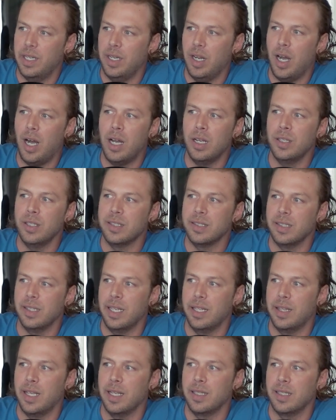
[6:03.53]
and honestly
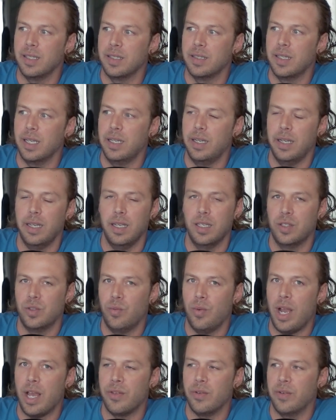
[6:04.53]
think the study is
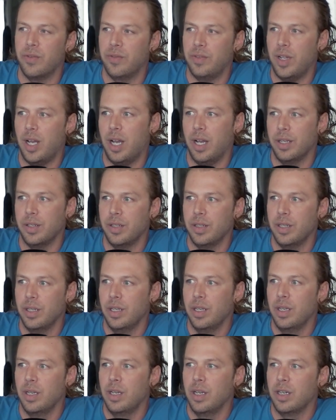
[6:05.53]
rather flawed.
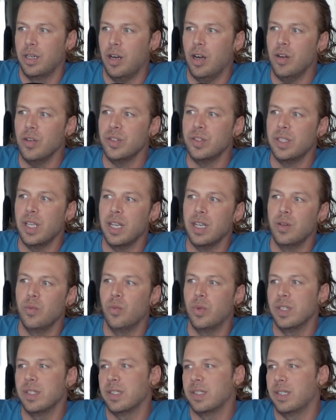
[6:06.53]
Carl Sagan
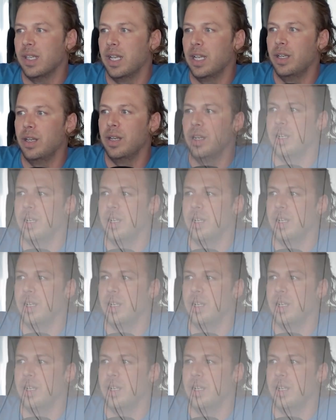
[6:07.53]
once said,